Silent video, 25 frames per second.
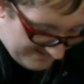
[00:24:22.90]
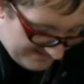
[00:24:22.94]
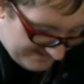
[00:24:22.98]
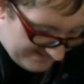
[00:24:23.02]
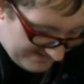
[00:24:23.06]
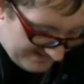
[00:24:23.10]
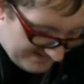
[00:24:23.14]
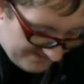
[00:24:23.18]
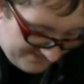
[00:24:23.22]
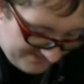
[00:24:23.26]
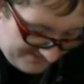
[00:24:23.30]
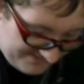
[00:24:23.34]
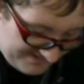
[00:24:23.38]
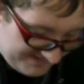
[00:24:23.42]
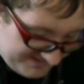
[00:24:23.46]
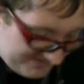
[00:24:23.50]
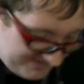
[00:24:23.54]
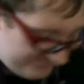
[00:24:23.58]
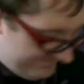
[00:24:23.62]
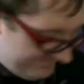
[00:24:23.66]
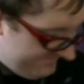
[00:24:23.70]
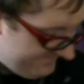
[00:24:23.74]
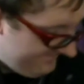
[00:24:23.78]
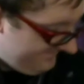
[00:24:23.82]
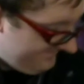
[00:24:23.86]
also need
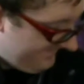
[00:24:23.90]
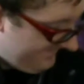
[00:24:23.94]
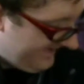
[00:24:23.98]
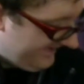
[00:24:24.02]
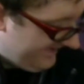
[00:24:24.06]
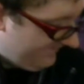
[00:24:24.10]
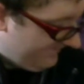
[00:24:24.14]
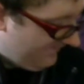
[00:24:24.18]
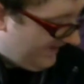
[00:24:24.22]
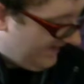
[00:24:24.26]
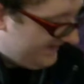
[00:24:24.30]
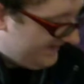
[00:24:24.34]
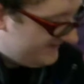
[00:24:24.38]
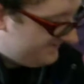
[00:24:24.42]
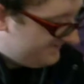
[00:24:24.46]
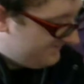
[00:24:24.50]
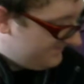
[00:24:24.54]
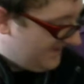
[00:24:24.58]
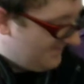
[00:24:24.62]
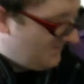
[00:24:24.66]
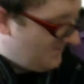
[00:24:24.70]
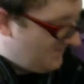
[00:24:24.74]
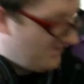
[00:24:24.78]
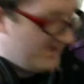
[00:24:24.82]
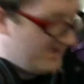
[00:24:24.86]
to like watch
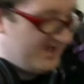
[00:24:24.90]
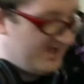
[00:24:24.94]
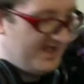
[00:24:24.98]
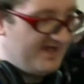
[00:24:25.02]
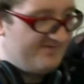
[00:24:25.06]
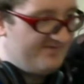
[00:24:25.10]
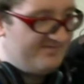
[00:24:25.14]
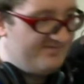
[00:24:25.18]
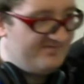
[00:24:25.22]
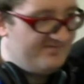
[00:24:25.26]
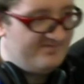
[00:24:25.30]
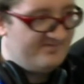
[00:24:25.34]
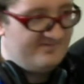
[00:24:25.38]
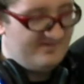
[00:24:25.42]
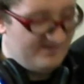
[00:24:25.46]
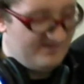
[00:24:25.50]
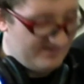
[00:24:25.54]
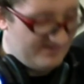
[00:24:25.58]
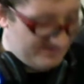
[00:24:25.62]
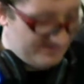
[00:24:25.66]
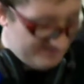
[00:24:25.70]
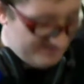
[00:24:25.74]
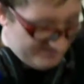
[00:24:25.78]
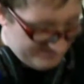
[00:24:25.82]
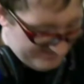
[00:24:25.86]
Rama
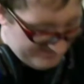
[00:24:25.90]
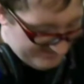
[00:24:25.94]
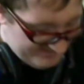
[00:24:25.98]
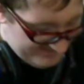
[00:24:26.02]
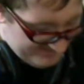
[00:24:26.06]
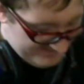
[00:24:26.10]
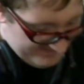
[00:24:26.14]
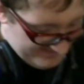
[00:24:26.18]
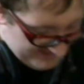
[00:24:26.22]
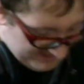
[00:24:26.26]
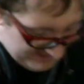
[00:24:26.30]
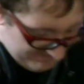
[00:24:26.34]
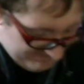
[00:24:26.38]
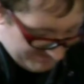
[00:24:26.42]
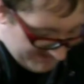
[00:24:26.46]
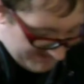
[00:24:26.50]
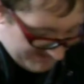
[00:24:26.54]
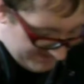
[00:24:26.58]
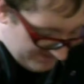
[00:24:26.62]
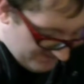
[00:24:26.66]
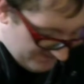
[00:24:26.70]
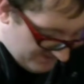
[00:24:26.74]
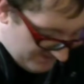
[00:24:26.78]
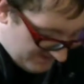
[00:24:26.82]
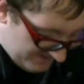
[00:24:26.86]
1/2. It's been
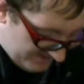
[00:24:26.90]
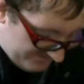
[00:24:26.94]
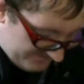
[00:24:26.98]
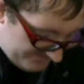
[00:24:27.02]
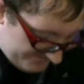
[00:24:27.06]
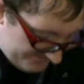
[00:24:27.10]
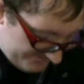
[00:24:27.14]
so long.